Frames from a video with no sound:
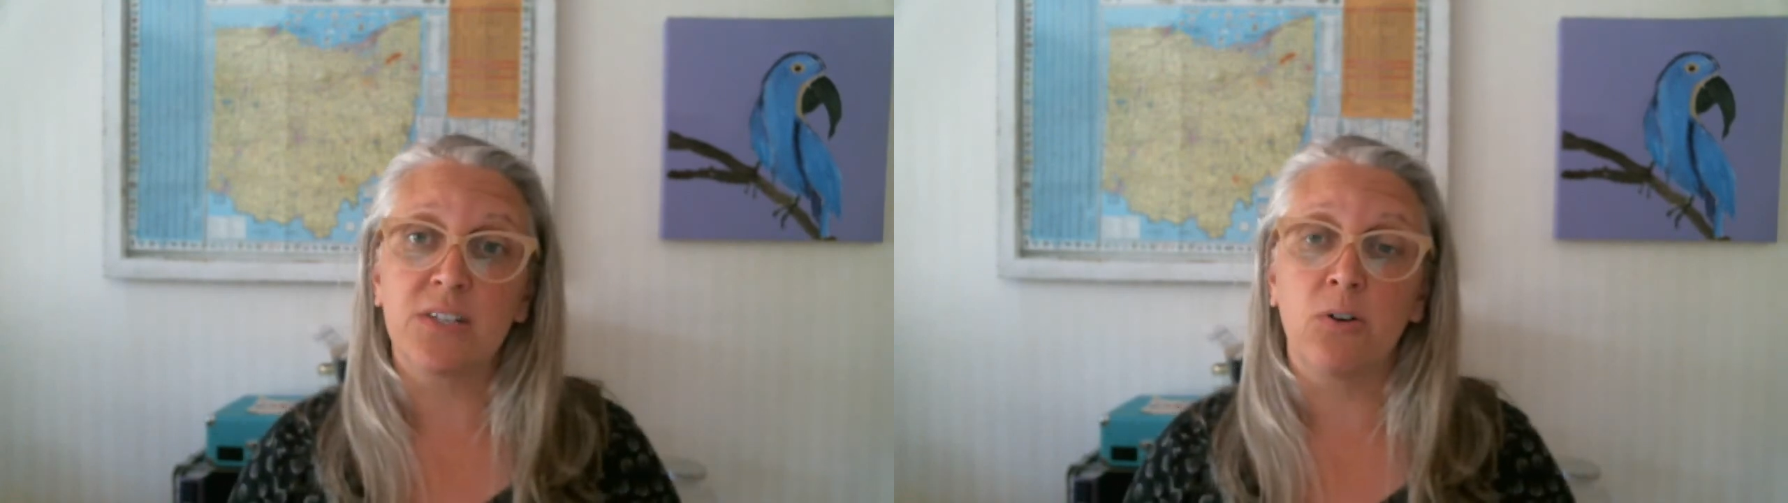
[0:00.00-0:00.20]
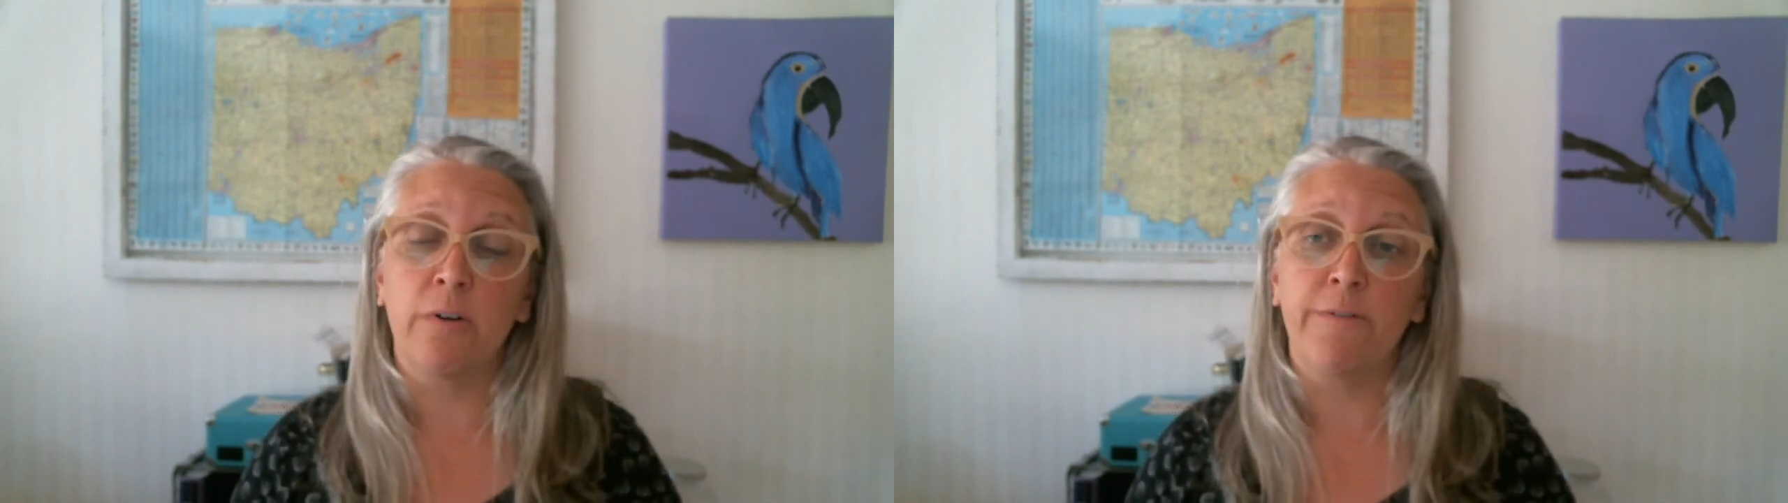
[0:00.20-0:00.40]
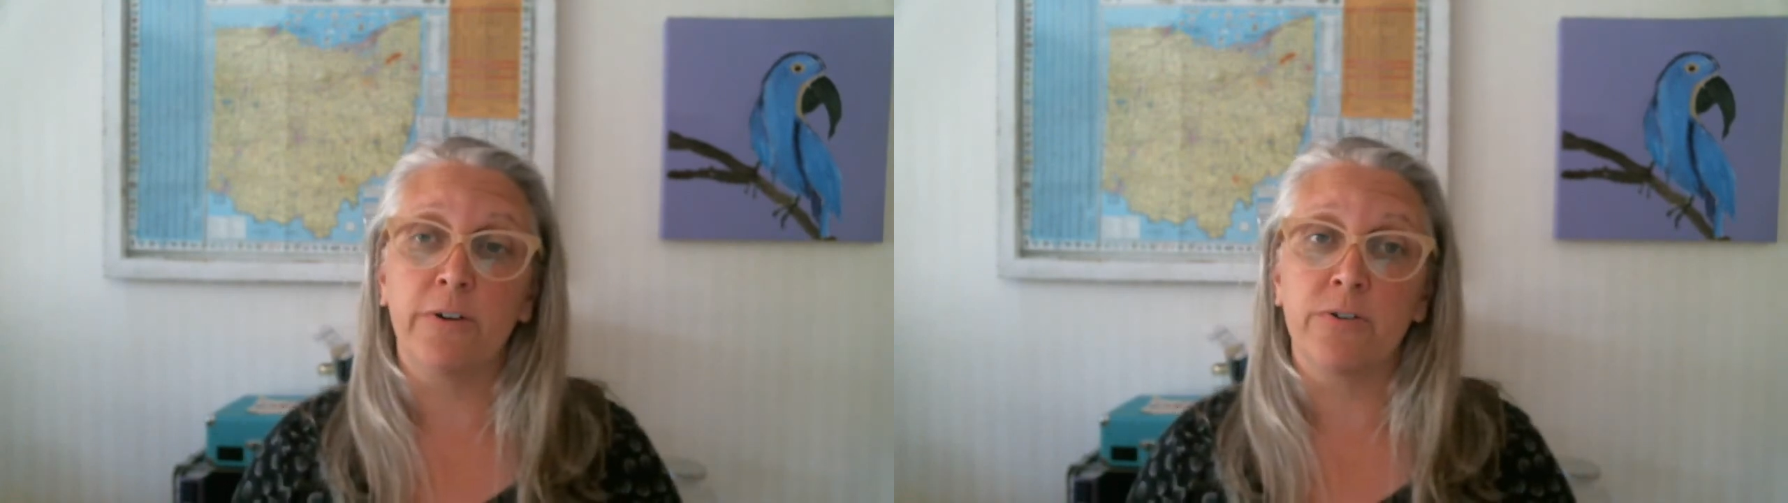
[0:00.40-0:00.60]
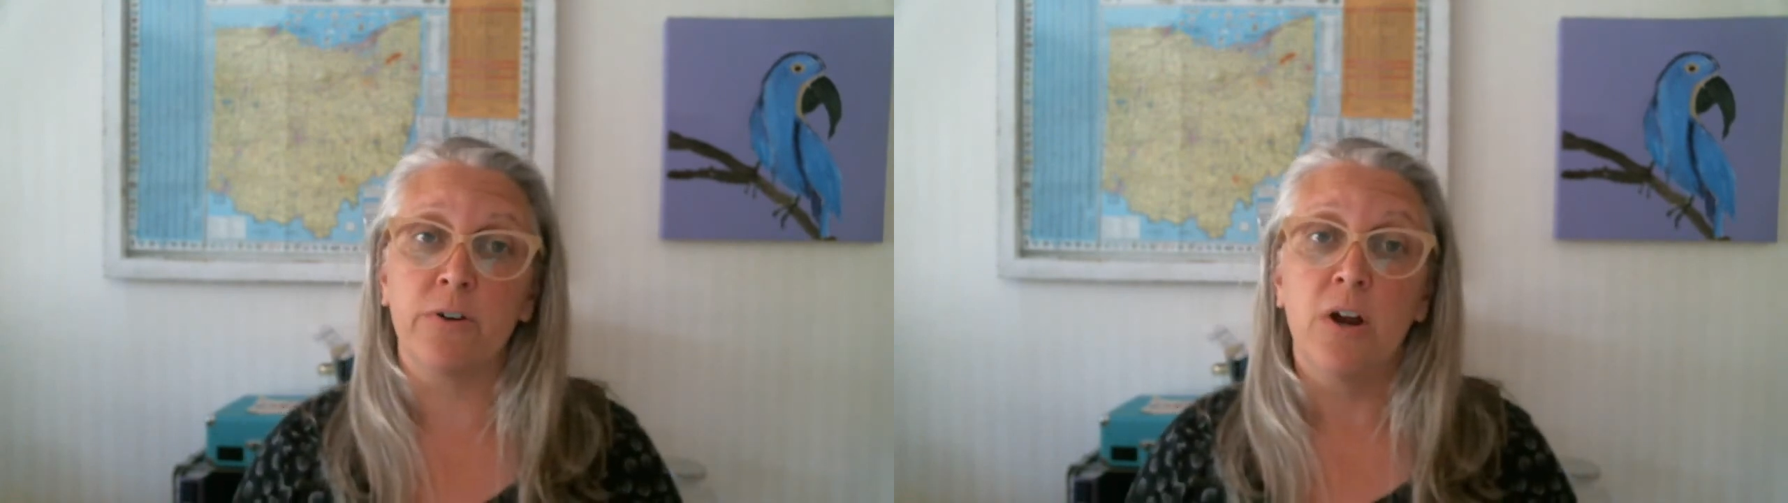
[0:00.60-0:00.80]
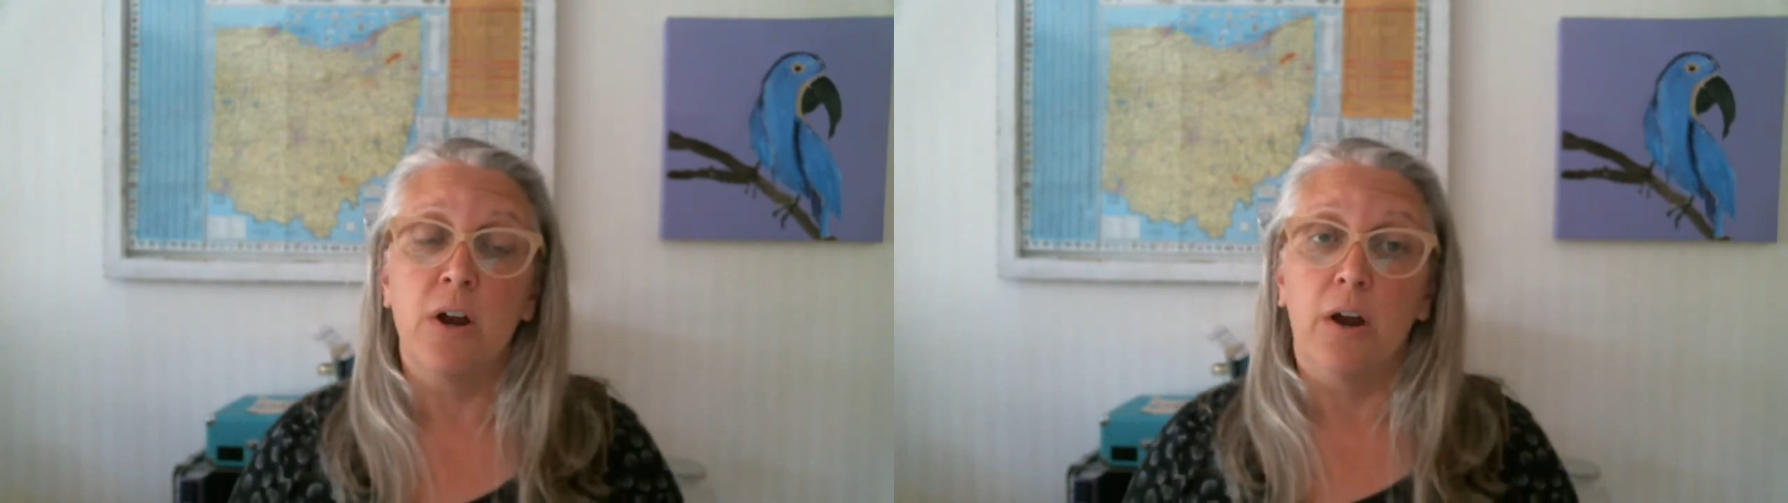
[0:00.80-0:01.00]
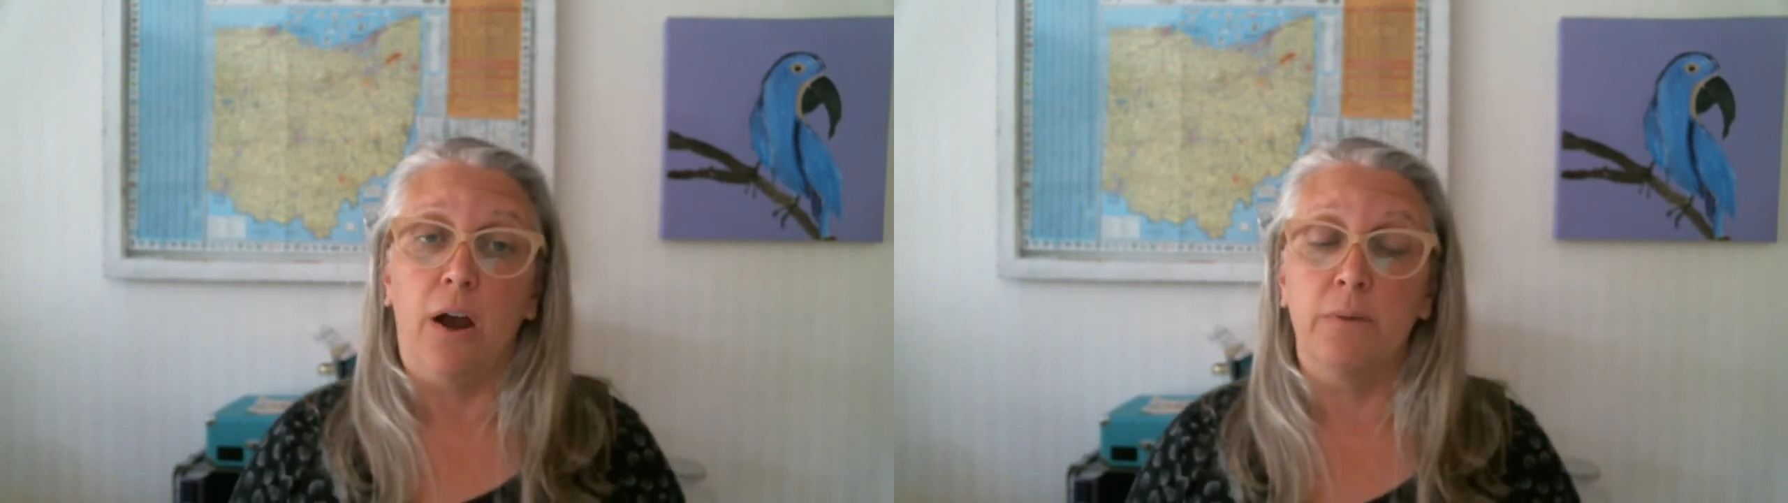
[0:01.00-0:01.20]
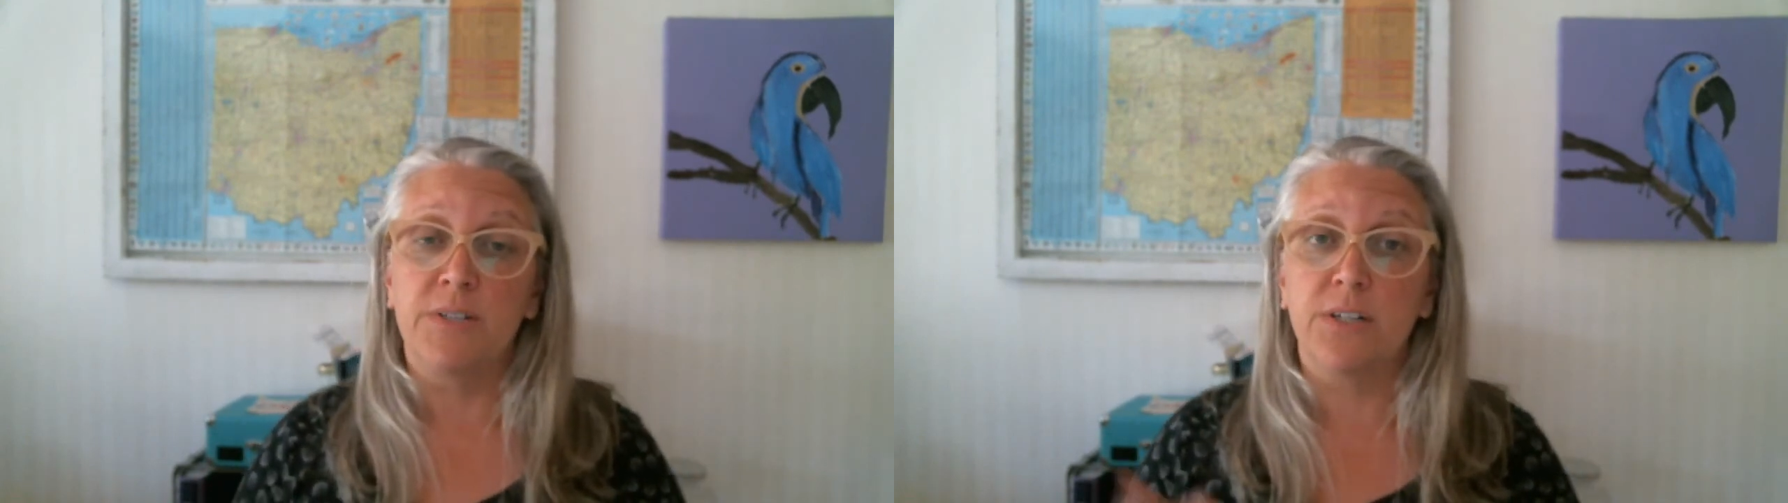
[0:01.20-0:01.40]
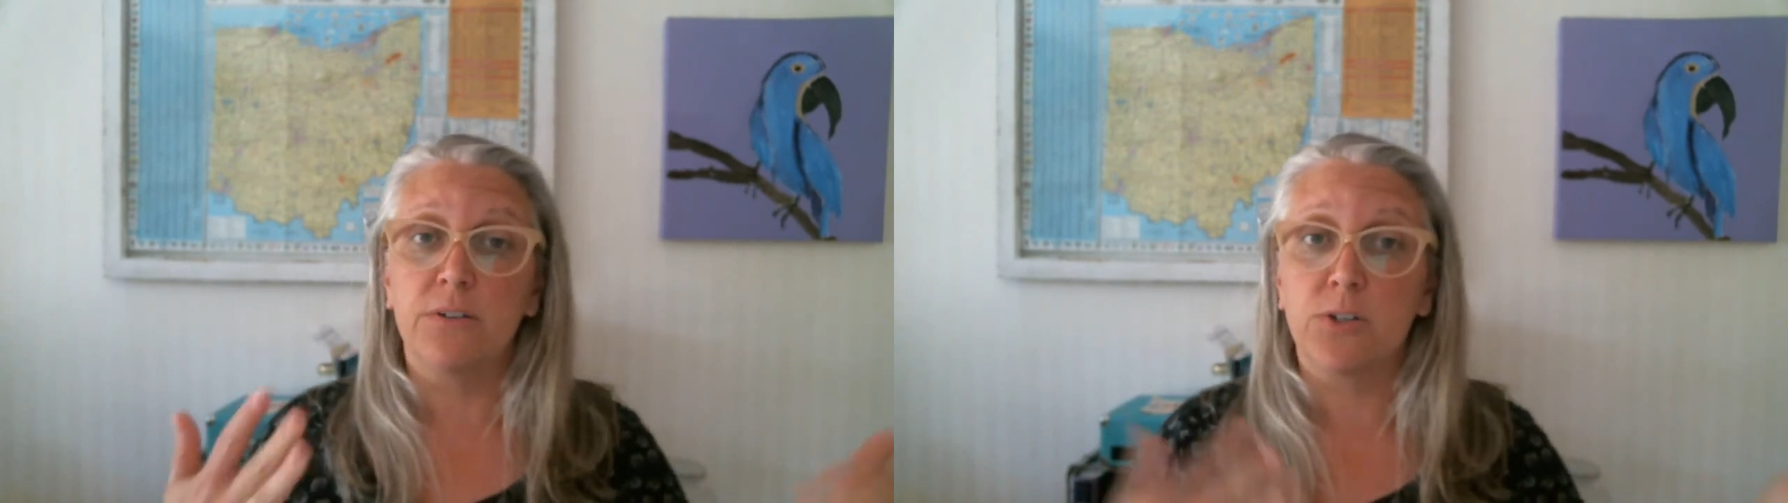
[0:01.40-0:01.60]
So if you're still